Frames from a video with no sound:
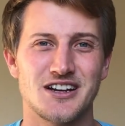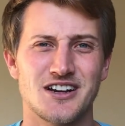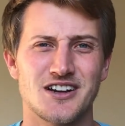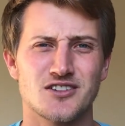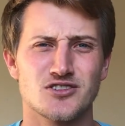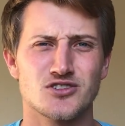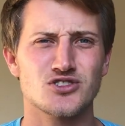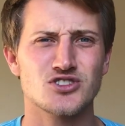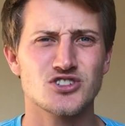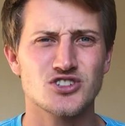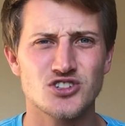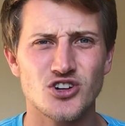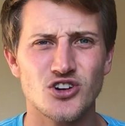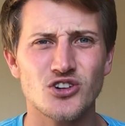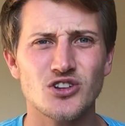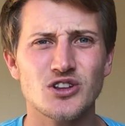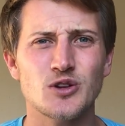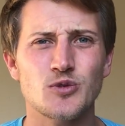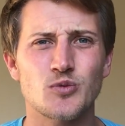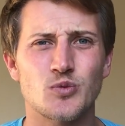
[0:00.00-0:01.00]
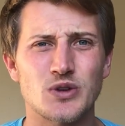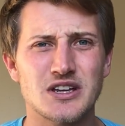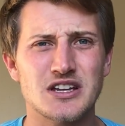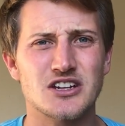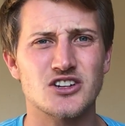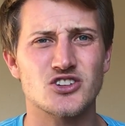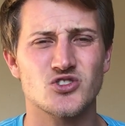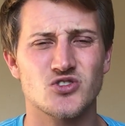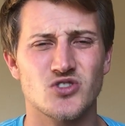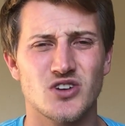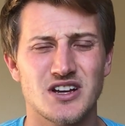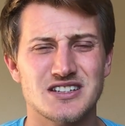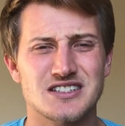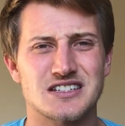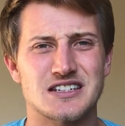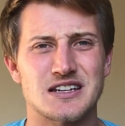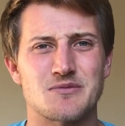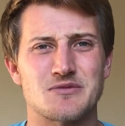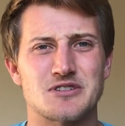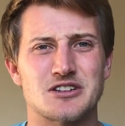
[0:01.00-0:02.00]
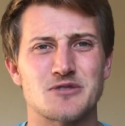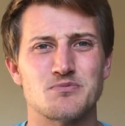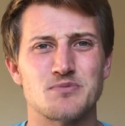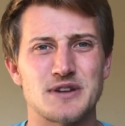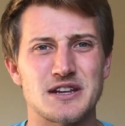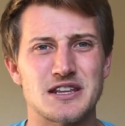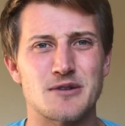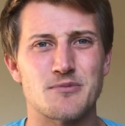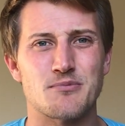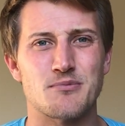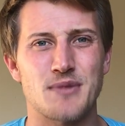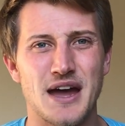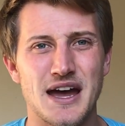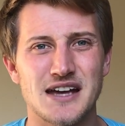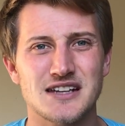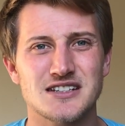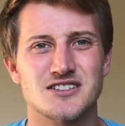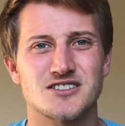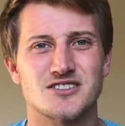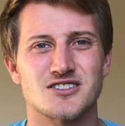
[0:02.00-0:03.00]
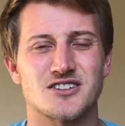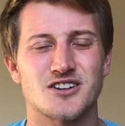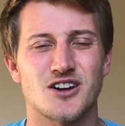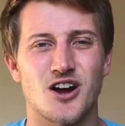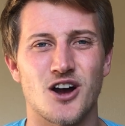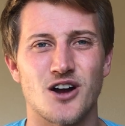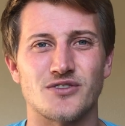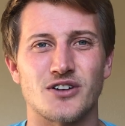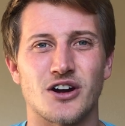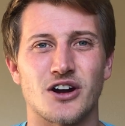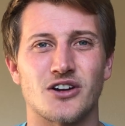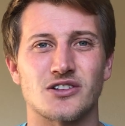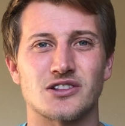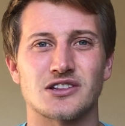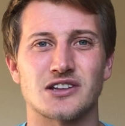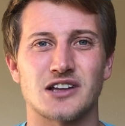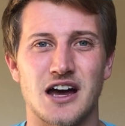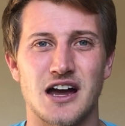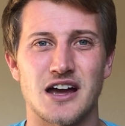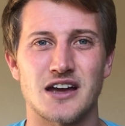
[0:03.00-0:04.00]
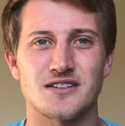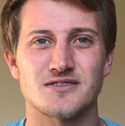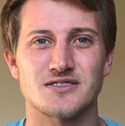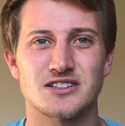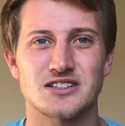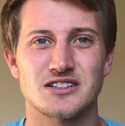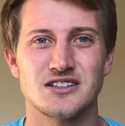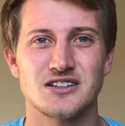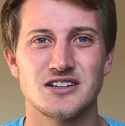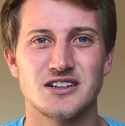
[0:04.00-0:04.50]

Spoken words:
So surely we can trust him to be the master of our lives.